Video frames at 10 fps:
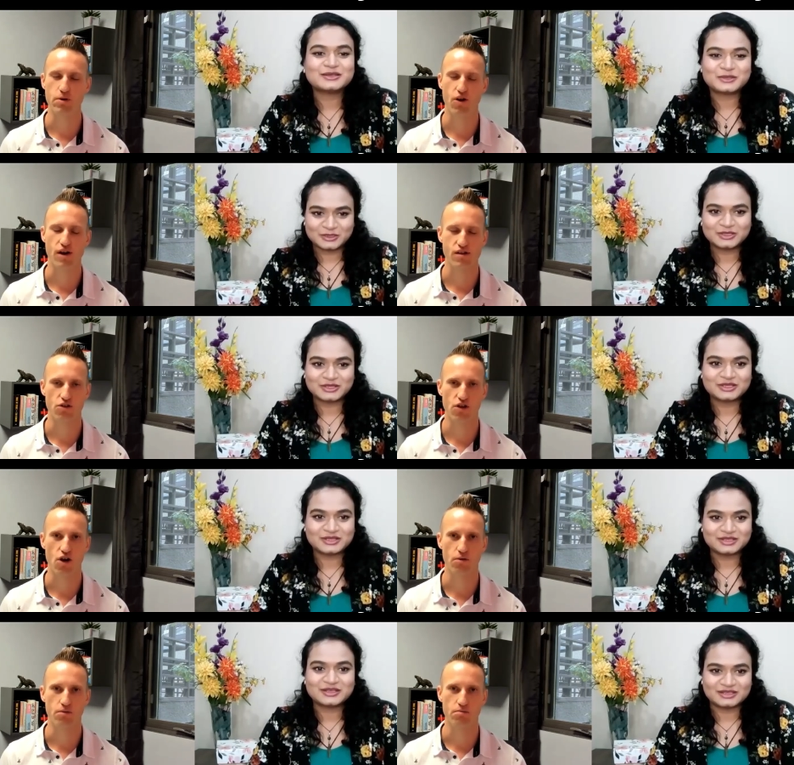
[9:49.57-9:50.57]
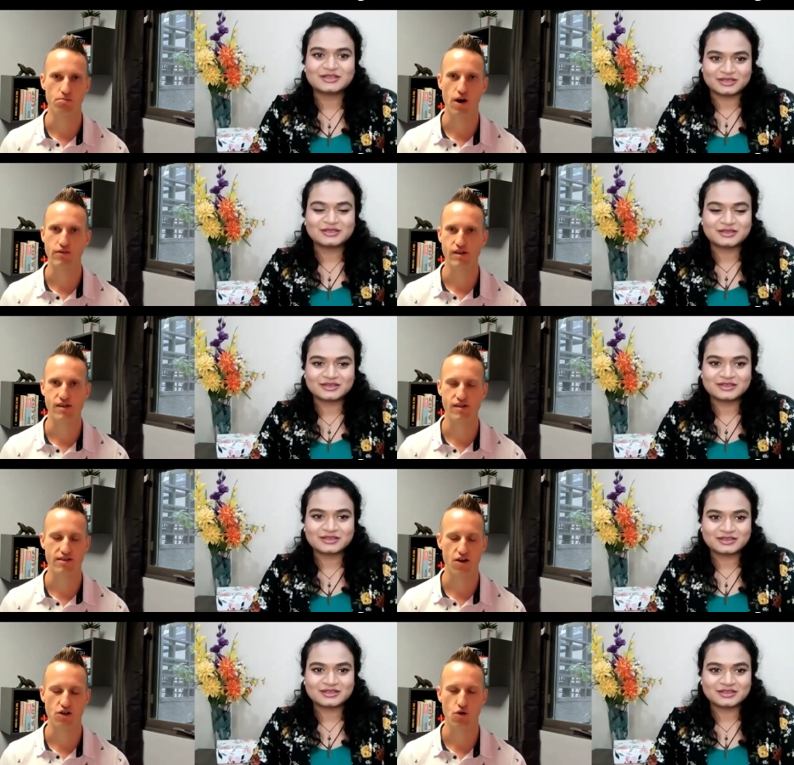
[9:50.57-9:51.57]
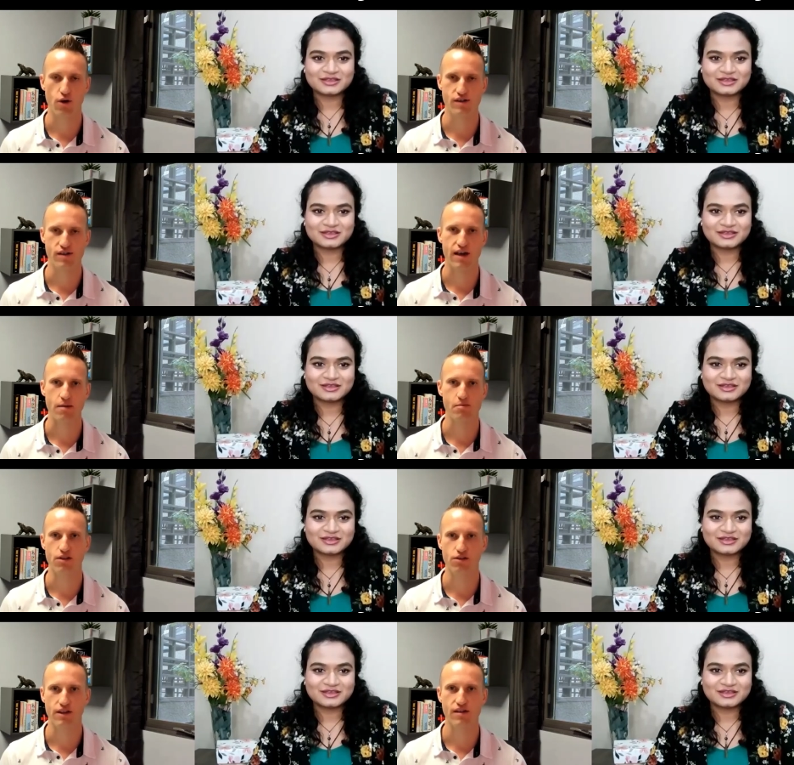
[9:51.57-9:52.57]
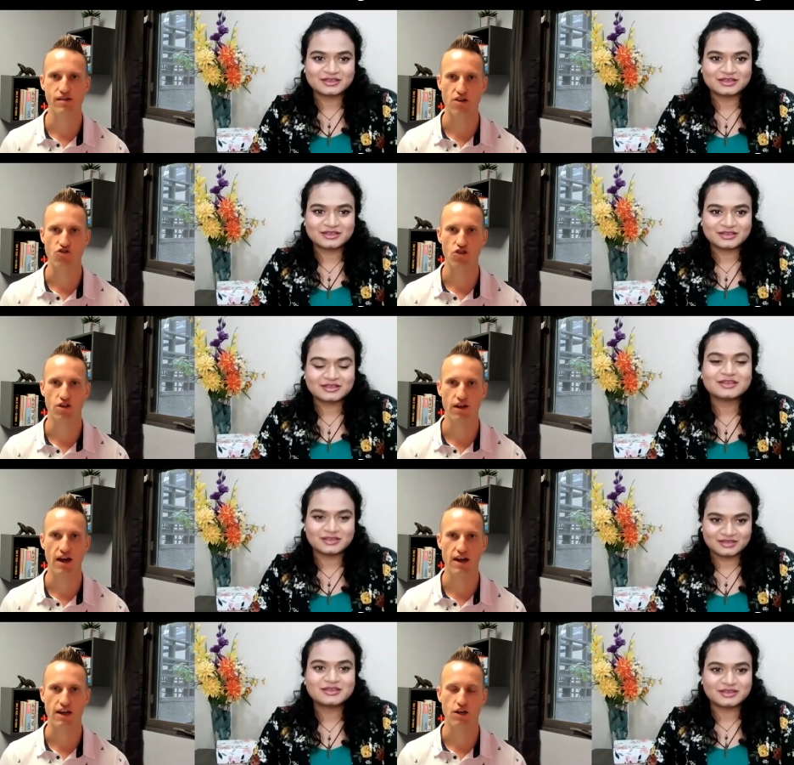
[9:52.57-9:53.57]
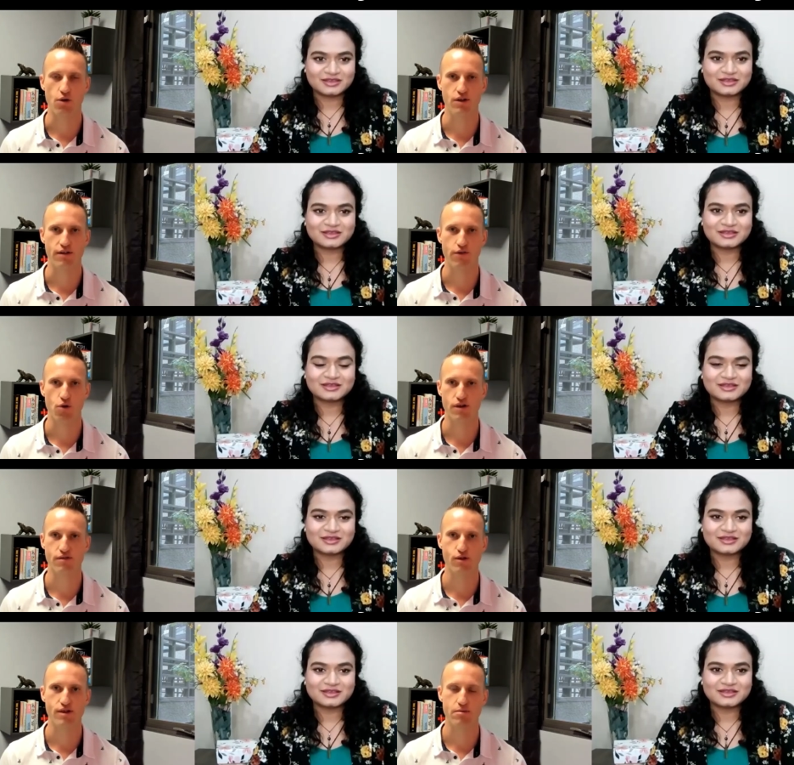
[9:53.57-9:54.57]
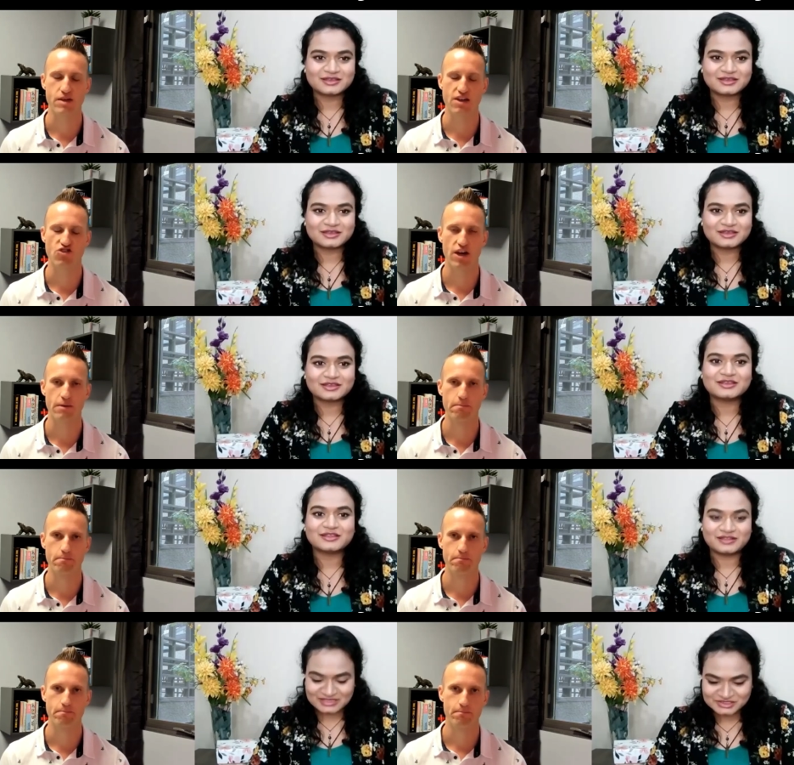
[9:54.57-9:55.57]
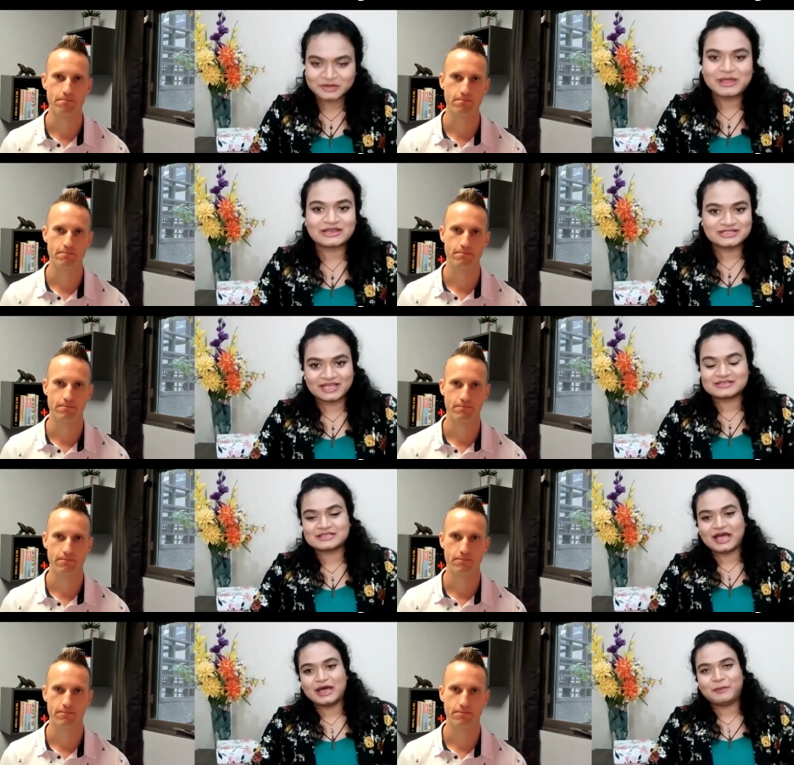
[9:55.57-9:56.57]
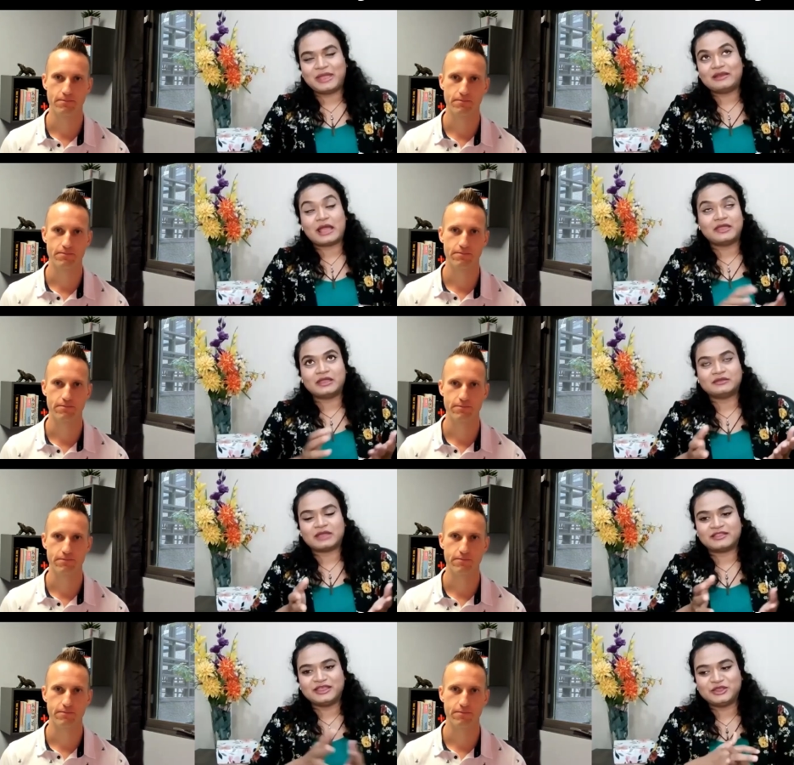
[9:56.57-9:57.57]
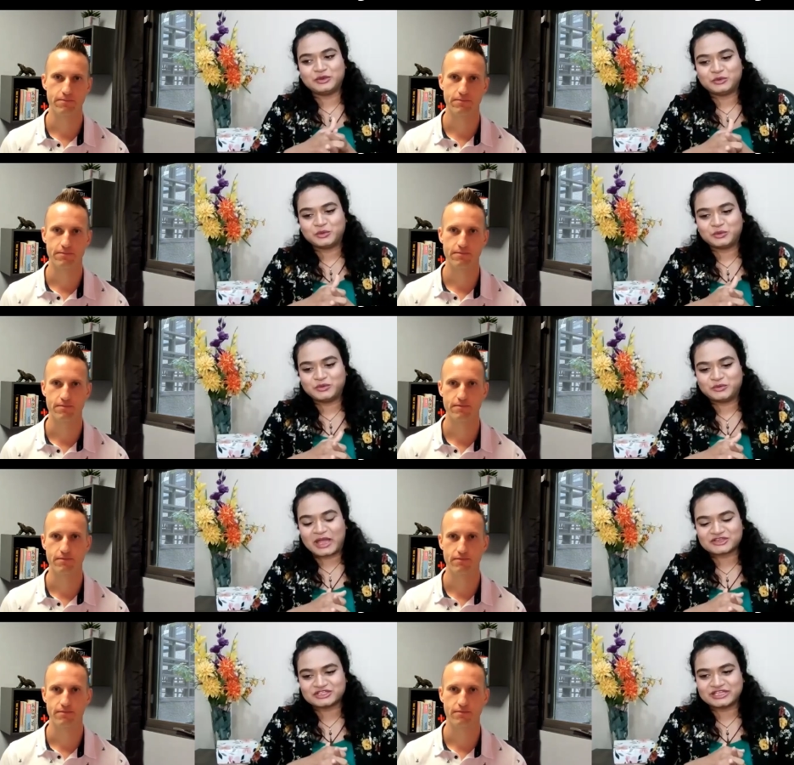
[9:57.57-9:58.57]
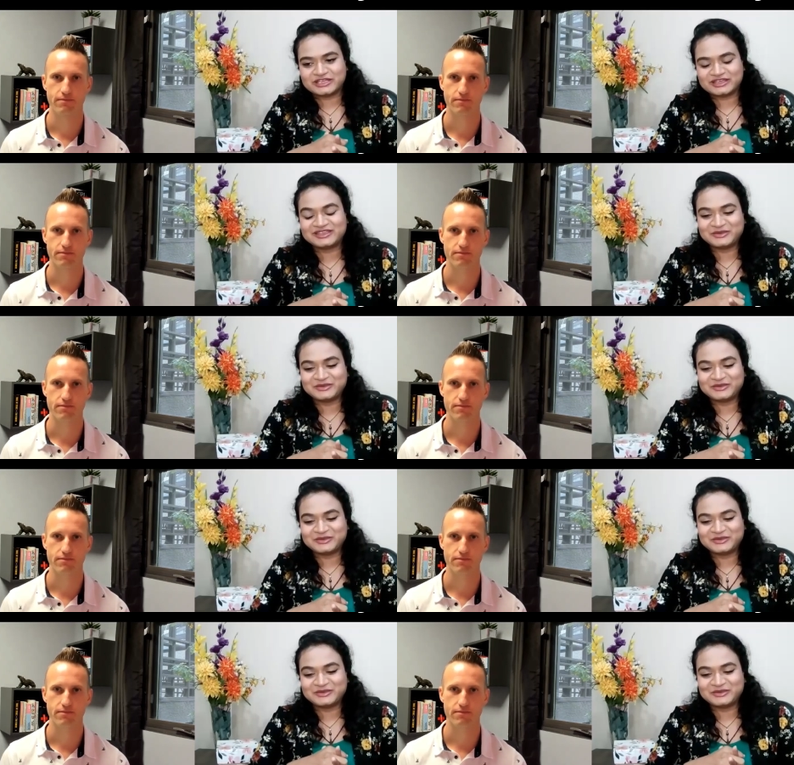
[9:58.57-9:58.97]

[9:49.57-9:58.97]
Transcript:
Speaker 1: across all, all provinces and territories is absolutely essential. And I know it's a focus for CPHA.
Speaker 2: That's correct. Yes, um, and I, I, I, think you you actually